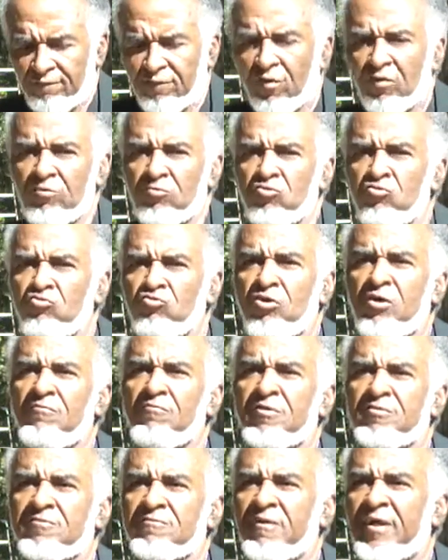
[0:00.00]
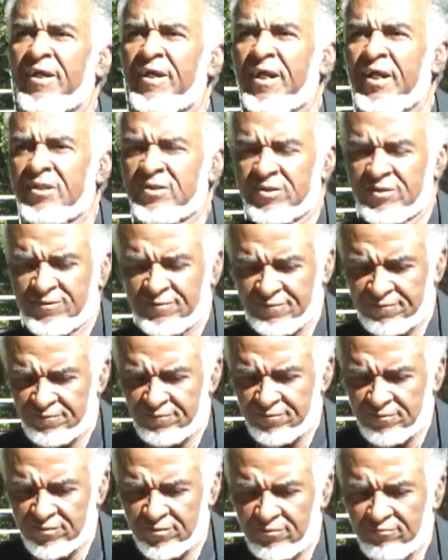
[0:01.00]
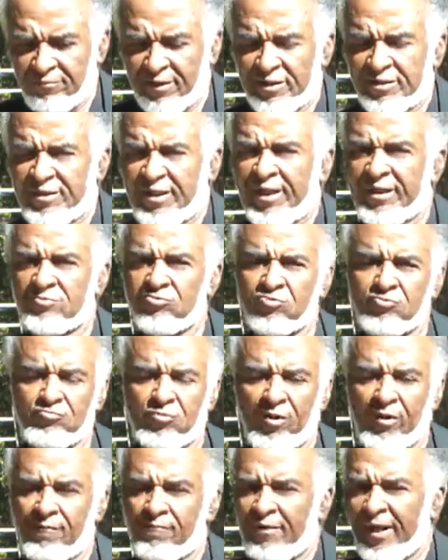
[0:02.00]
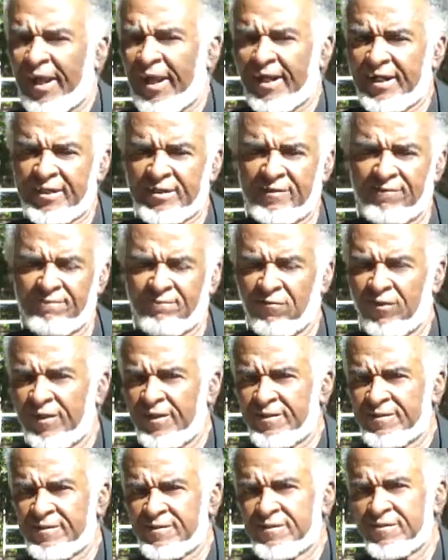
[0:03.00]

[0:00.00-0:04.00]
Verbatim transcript: 42 treatments of radiation. My chest was burnt black in the front.